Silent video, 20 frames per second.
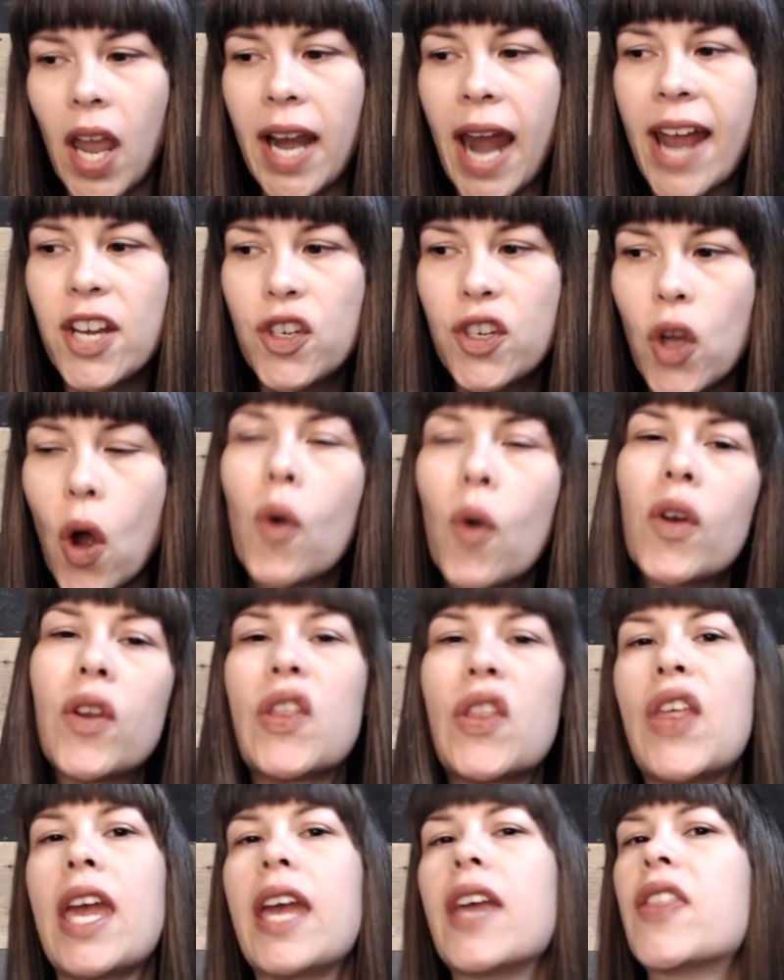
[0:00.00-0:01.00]
And I don't
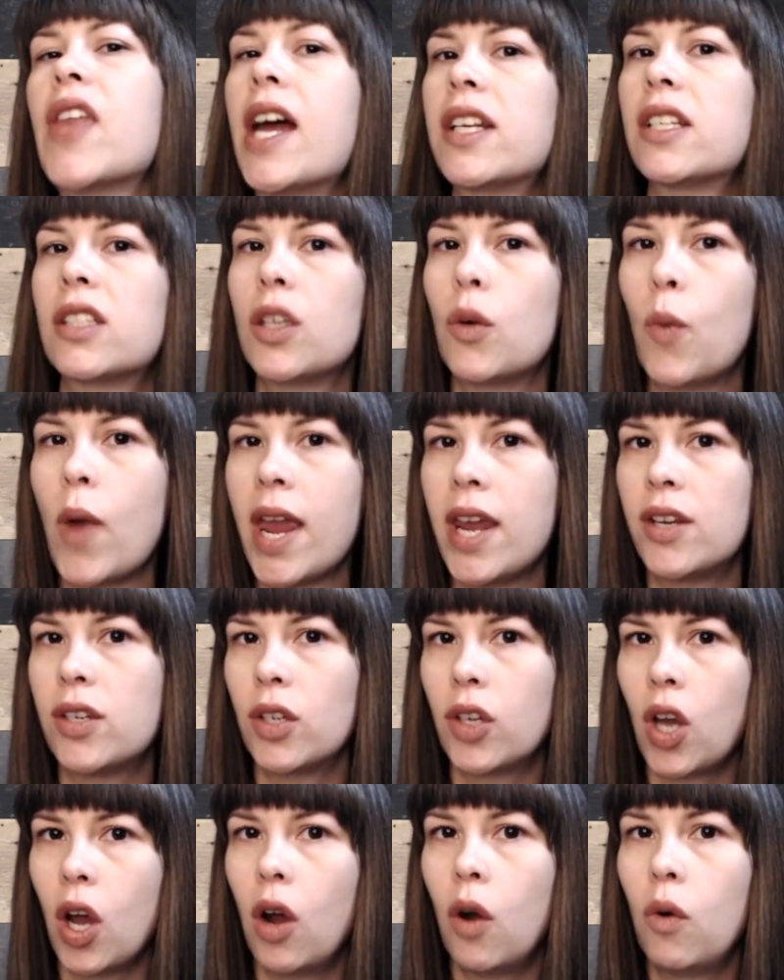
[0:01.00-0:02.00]
think that's the way
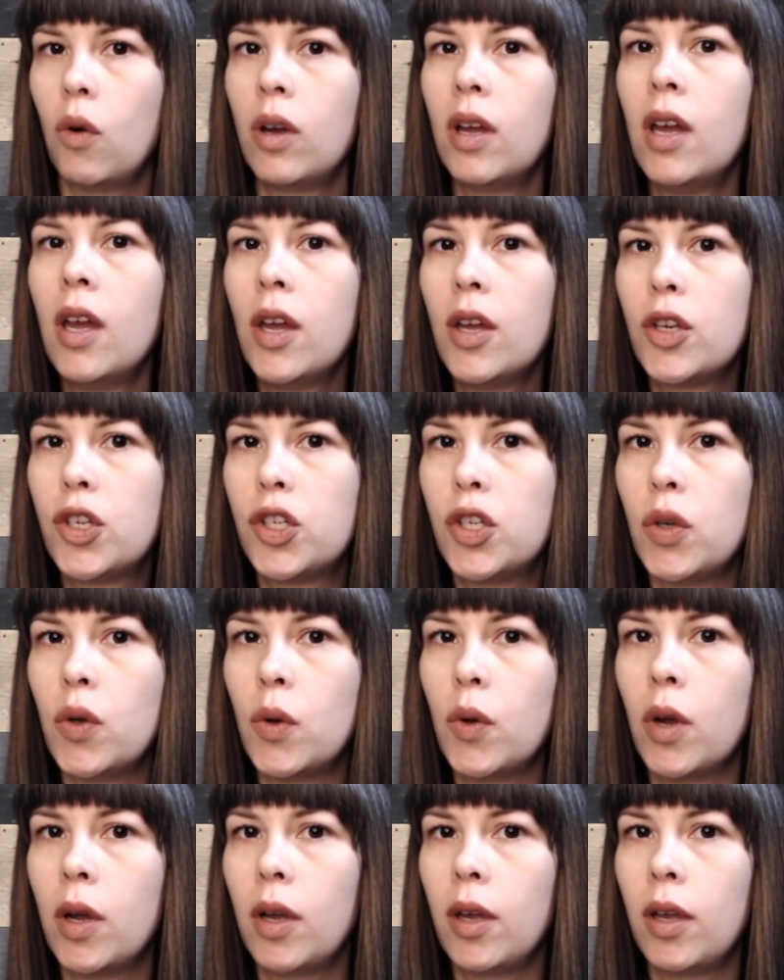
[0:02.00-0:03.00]
to go,
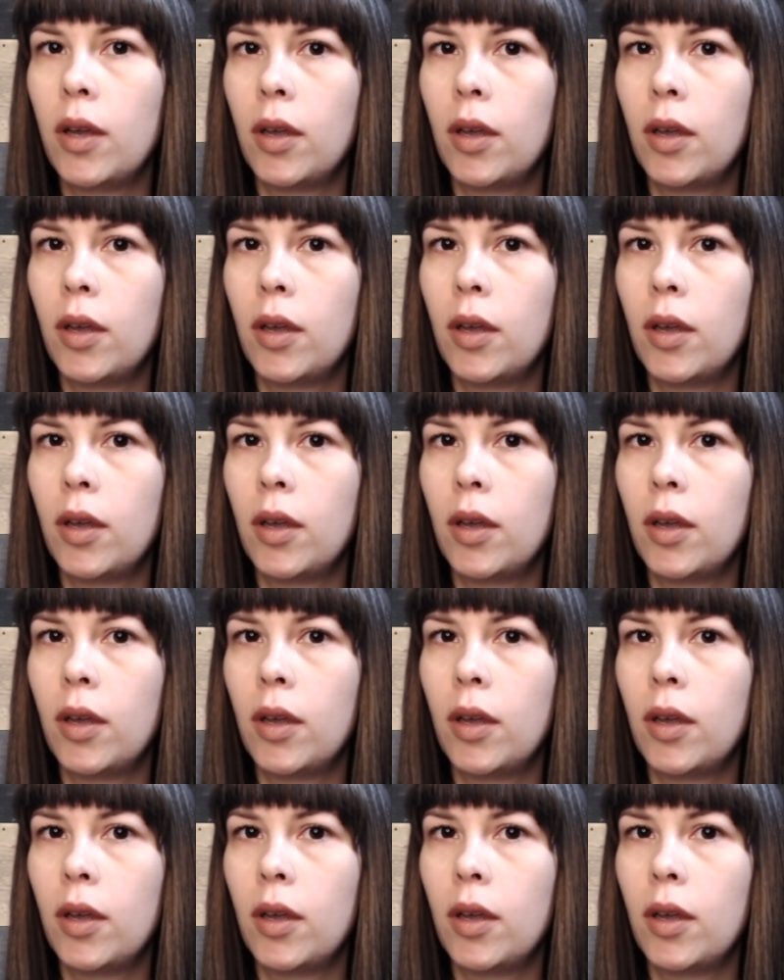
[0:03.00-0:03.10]
to